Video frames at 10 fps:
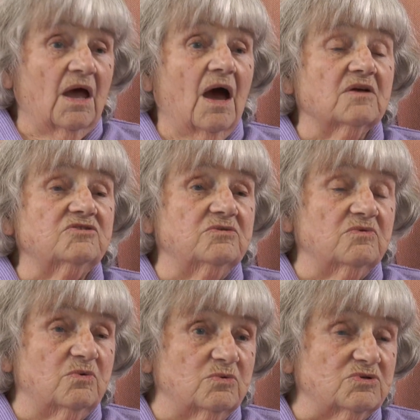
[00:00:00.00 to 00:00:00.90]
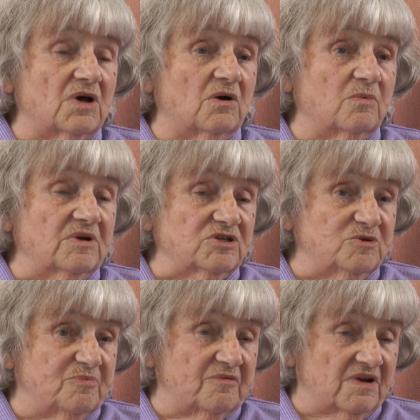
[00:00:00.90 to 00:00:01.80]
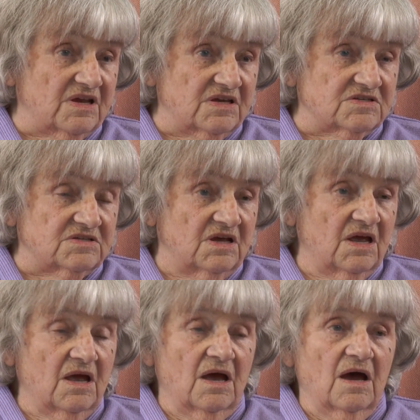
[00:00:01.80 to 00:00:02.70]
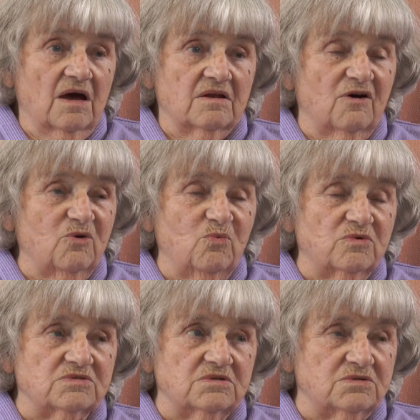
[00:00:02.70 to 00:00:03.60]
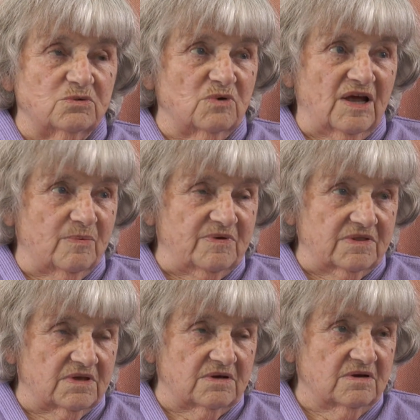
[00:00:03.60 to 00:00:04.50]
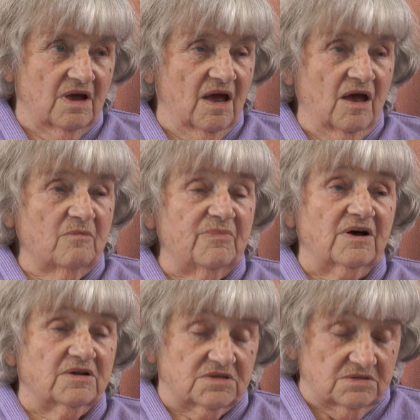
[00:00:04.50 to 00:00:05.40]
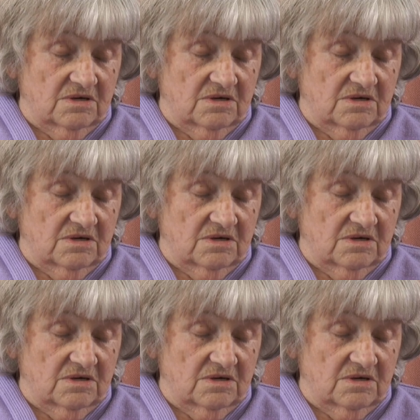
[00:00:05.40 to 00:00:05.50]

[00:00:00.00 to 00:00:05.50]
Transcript: And so, of course, I went to Prellies, and I wasn't at all happy there. But